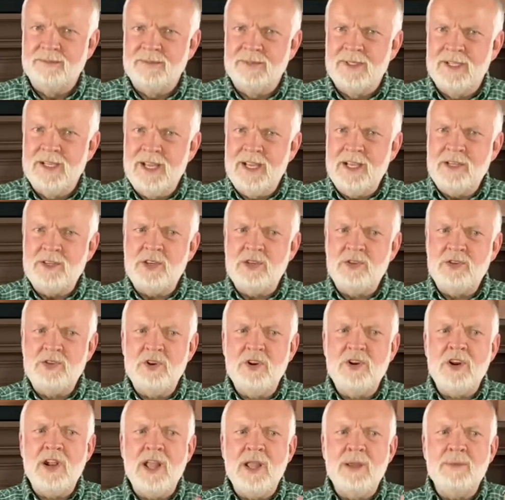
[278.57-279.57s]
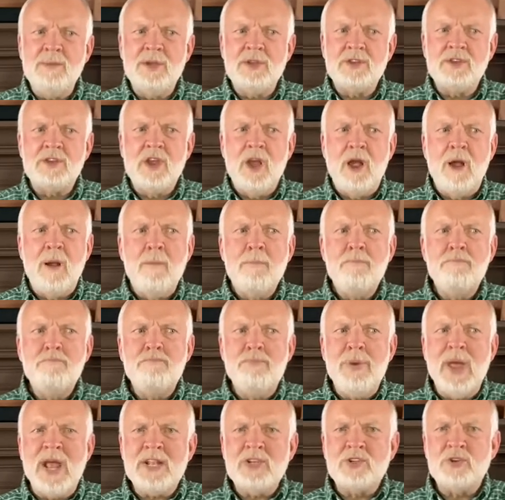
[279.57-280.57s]
He says, Your name is
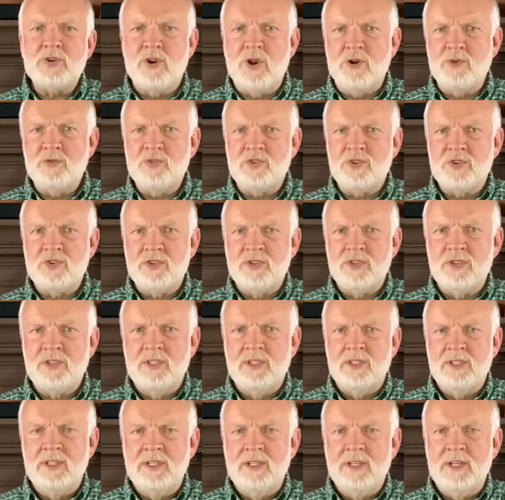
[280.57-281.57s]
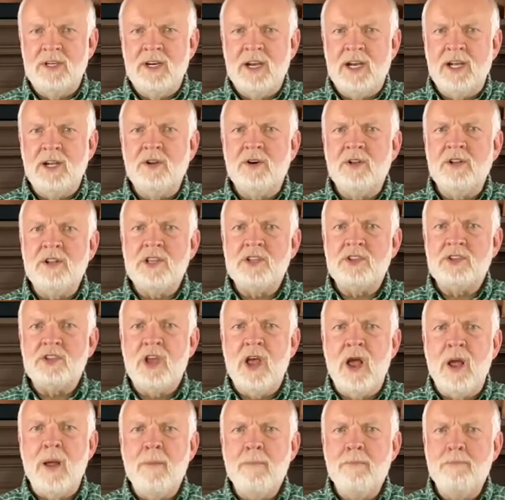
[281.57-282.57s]
Petros, and on this
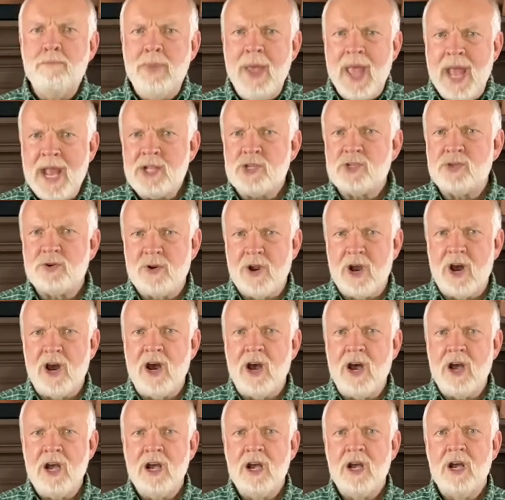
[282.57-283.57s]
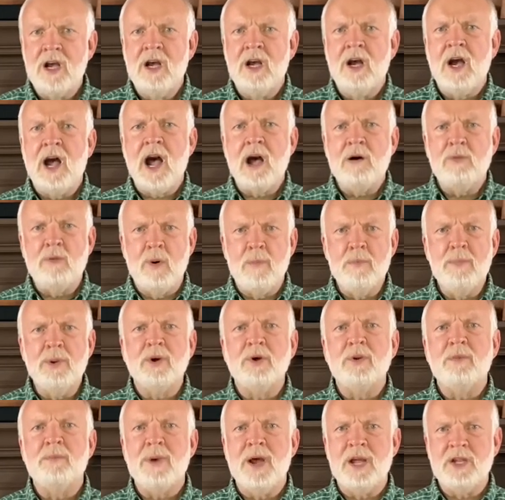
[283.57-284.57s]
Petra, I will
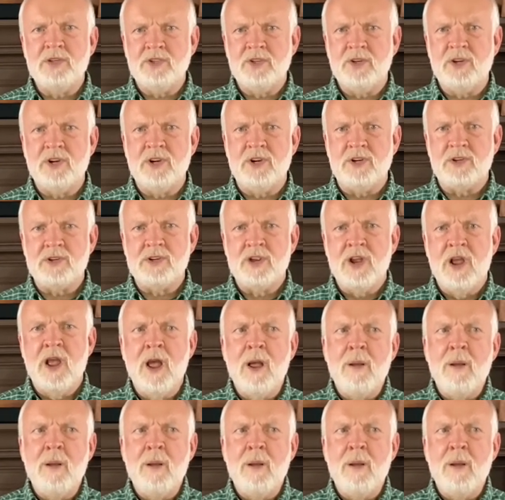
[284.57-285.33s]
build my church.